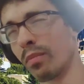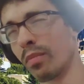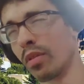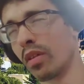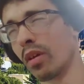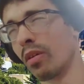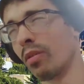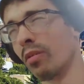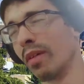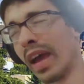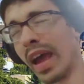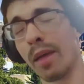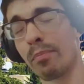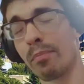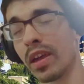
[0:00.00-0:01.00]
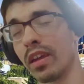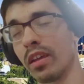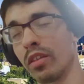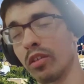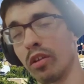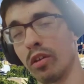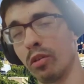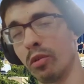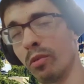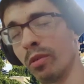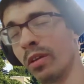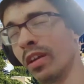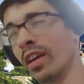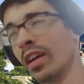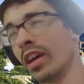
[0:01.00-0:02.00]
so happy,
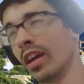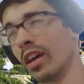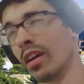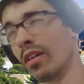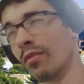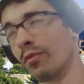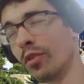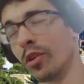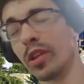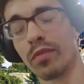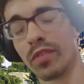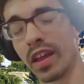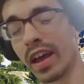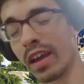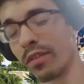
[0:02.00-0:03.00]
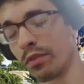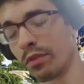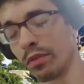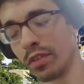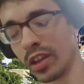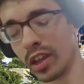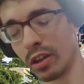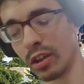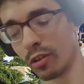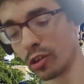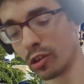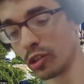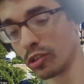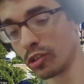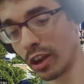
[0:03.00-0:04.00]
so full of life.
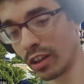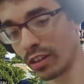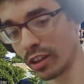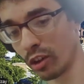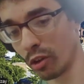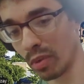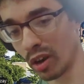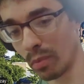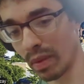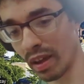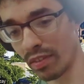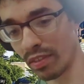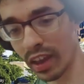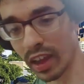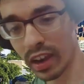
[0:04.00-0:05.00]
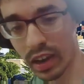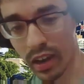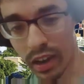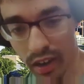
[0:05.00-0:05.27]
Could you talk a little bit about that?